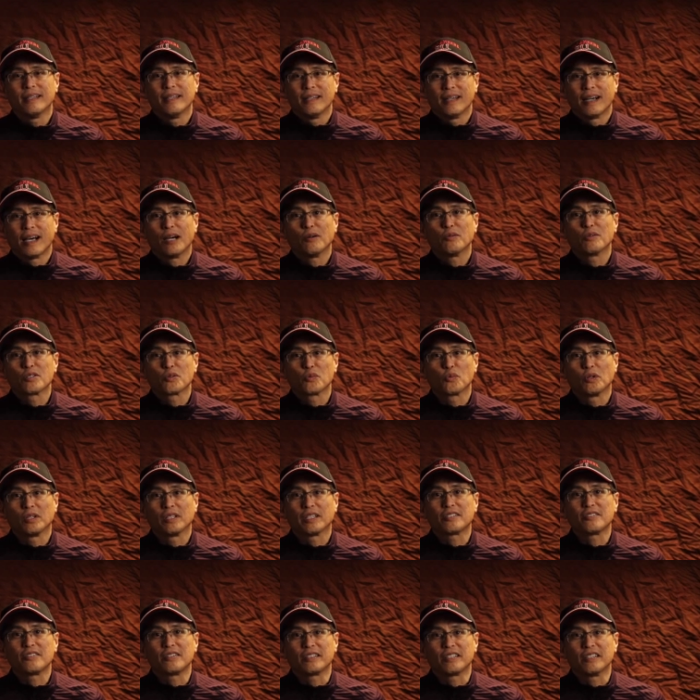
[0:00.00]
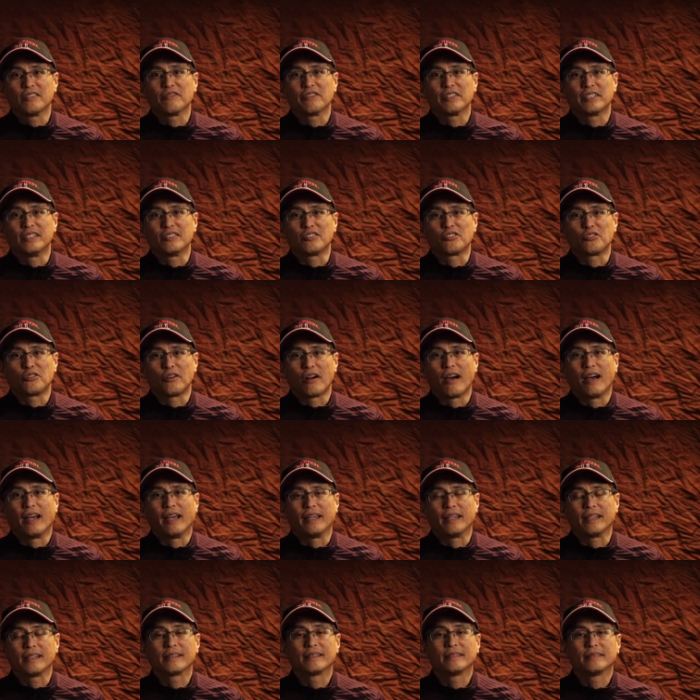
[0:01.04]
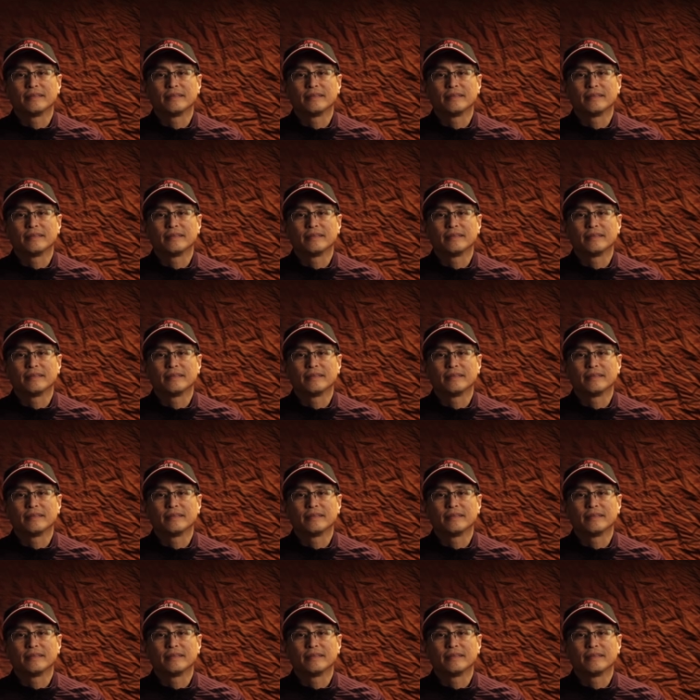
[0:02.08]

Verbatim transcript: I was willing to give it a try.